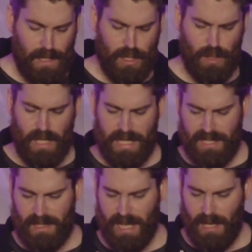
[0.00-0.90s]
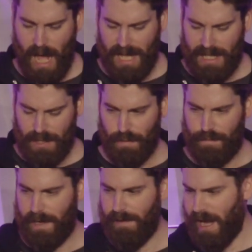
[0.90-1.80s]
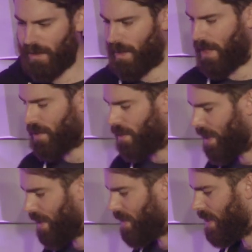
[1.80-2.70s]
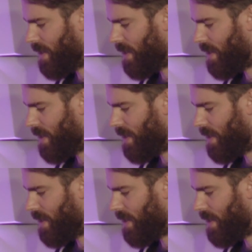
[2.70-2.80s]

So the next thing I needed to figure out when I was looking into